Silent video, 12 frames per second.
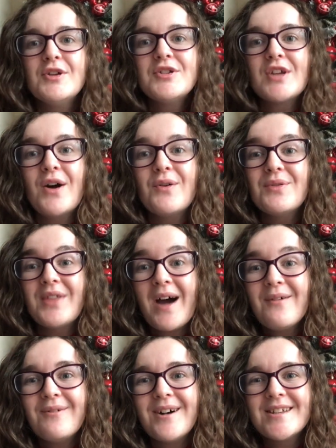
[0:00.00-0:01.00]
So
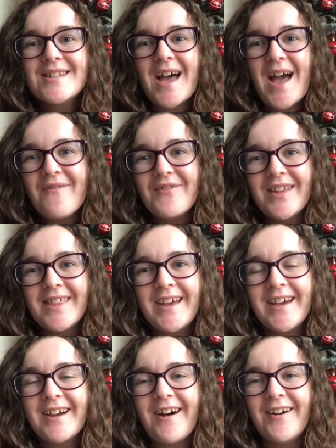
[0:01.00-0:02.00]
that was
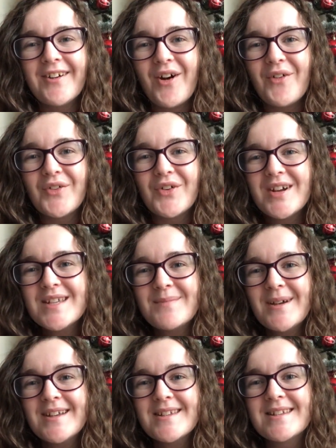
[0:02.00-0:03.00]
everything I got for
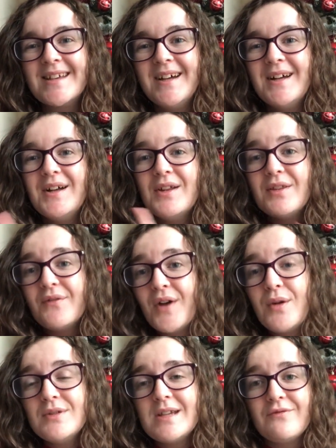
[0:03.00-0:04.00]
Christmas. The
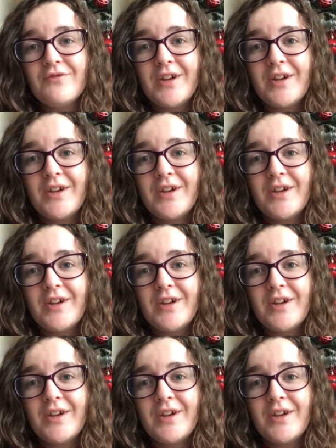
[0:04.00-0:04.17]
phone didn't